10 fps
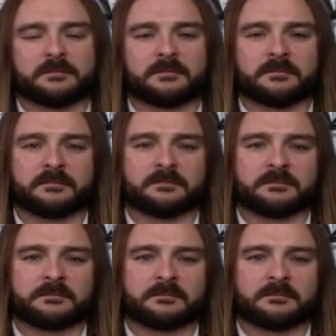
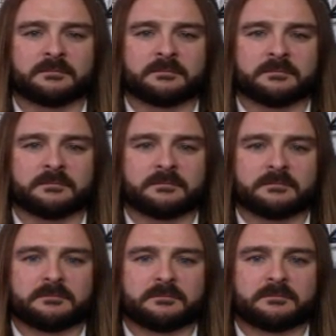
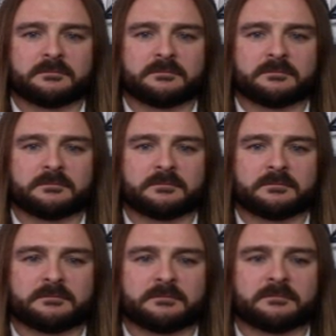
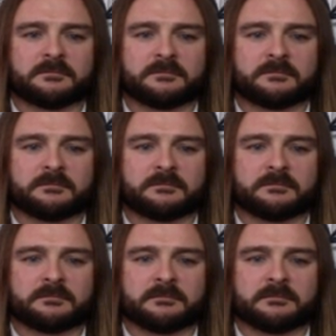
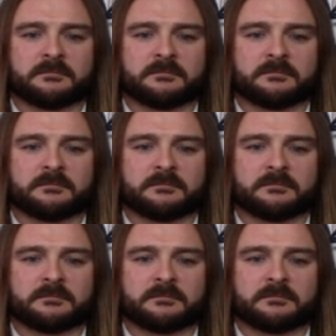The person shown says nothing.